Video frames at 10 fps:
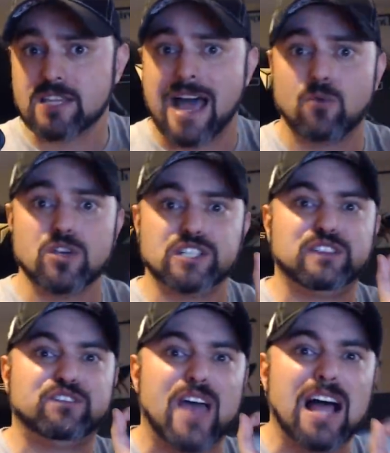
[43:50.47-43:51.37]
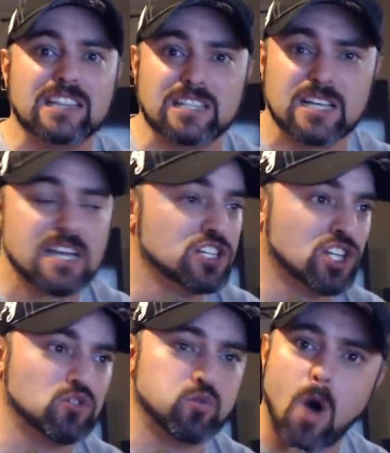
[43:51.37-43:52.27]
that was felt
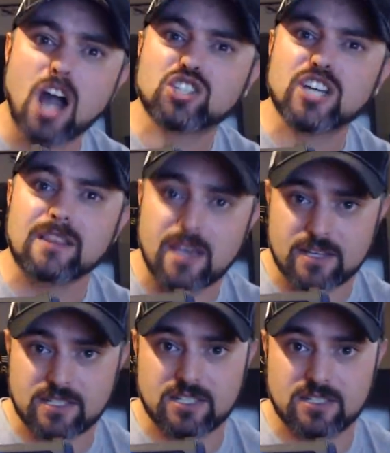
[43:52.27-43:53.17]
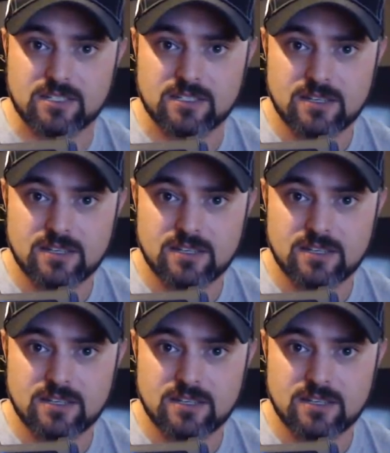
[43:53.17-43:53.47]
just watching this,